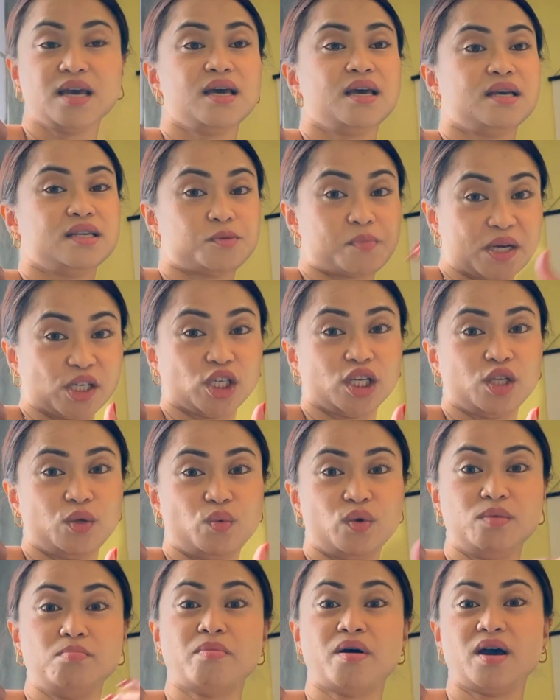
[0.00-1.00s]
especially
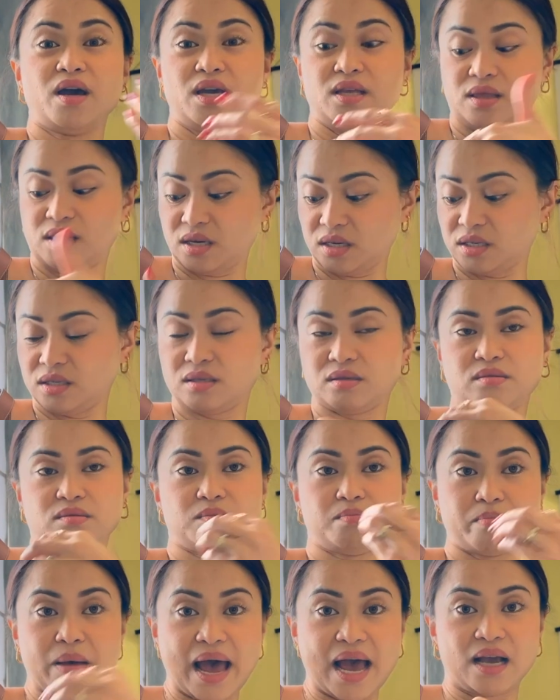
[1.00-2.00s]
with my
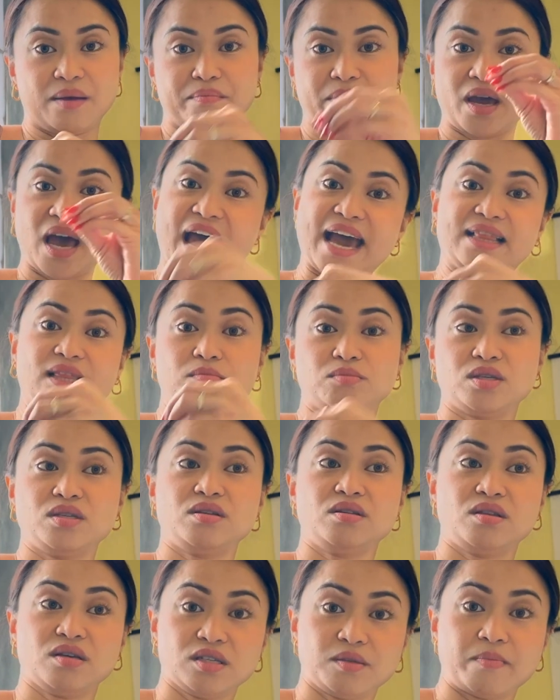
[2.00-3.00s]
dust bag, my items in the
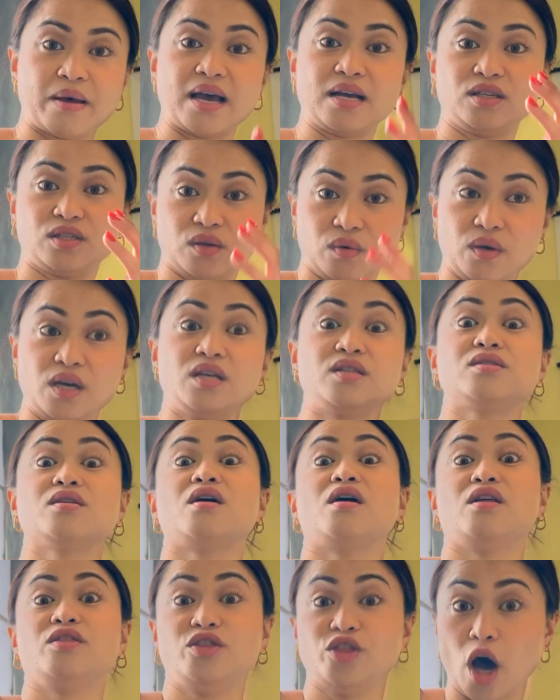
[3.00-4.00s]
dust bag, so it's
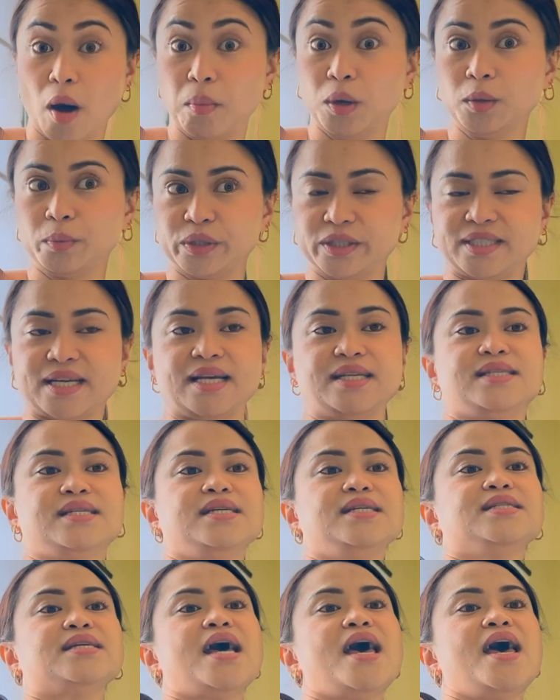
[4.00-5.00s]
double
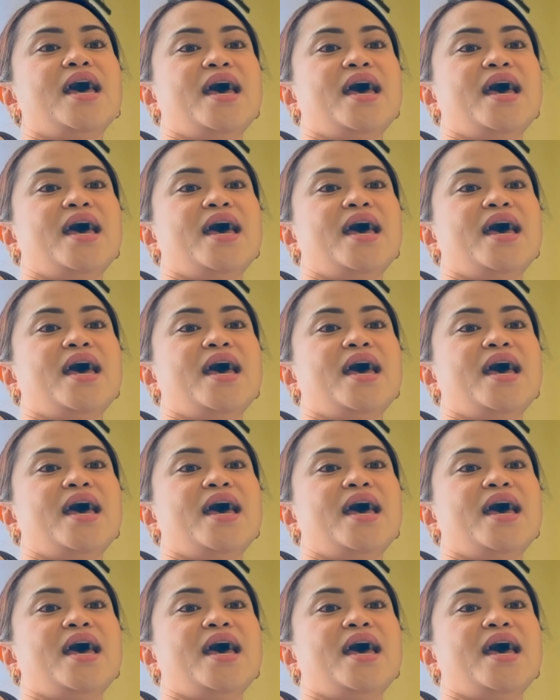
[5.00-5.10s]
protected.